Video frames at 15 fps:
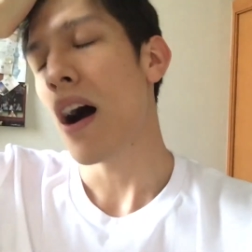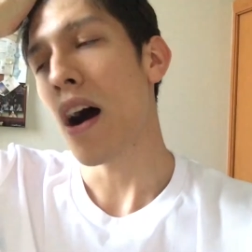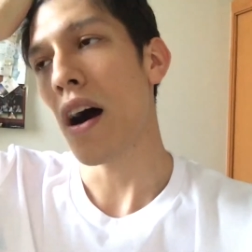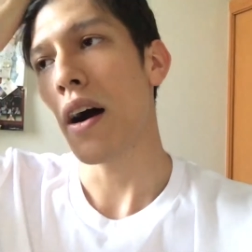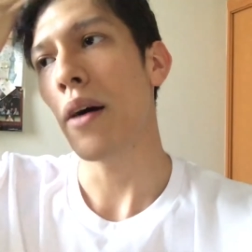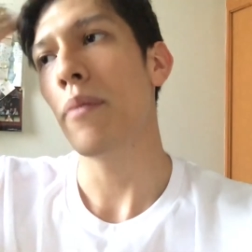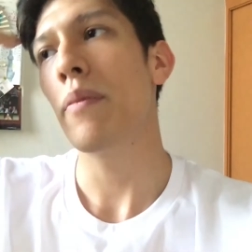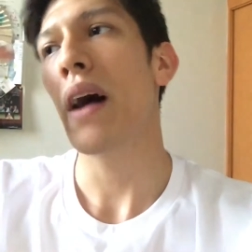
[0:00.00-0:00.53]

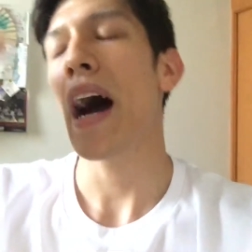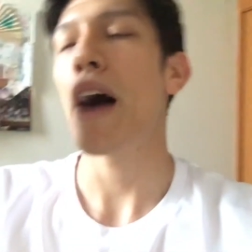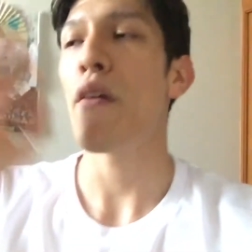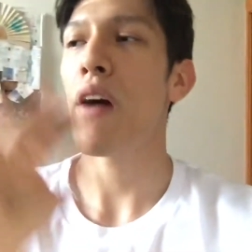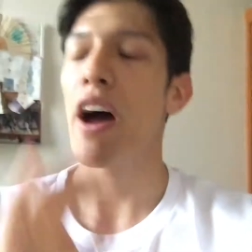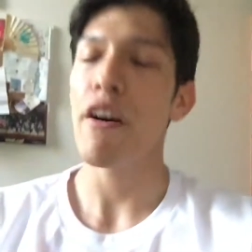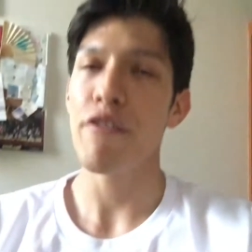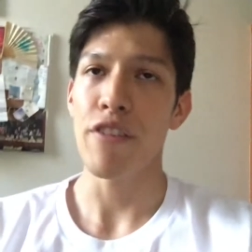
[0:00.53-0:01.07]

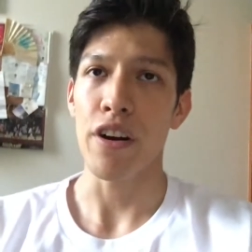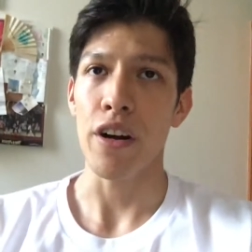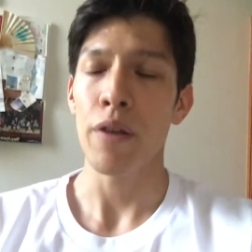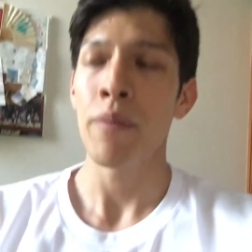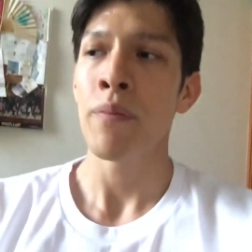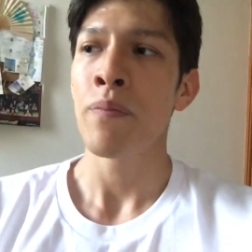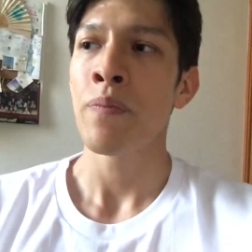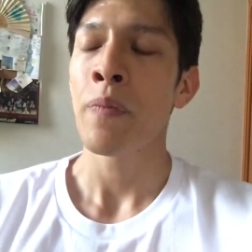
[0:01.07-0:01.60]
However,
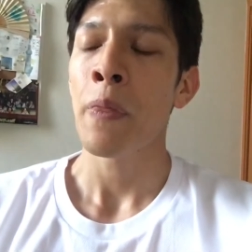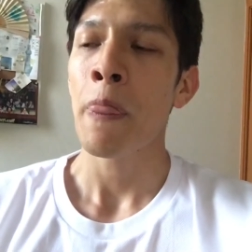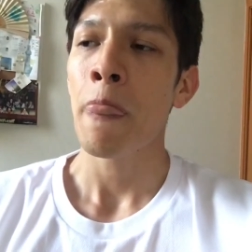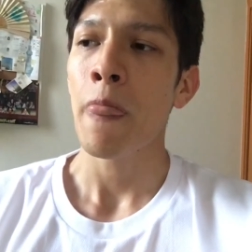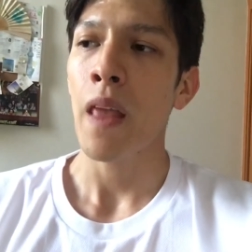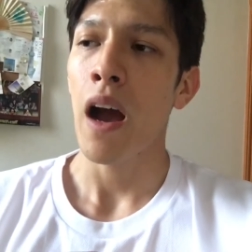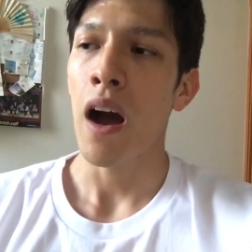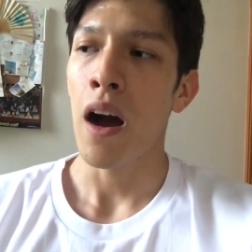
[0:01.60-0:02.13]

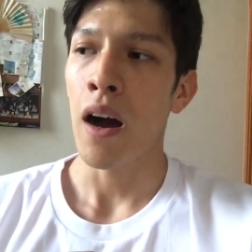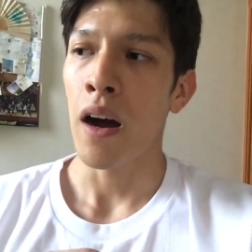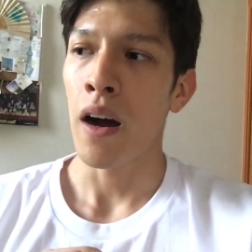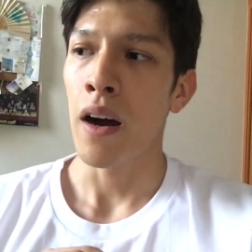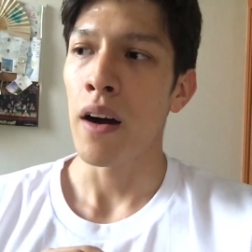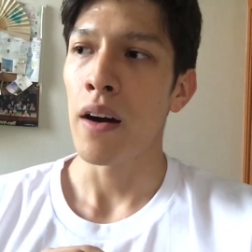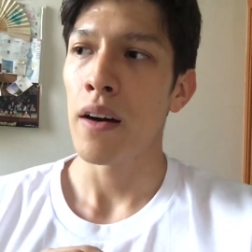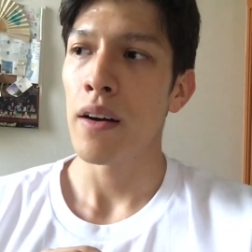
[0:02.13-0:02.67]

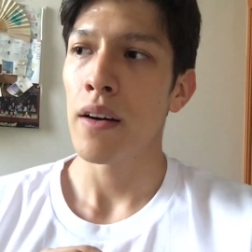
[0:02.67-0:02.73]
where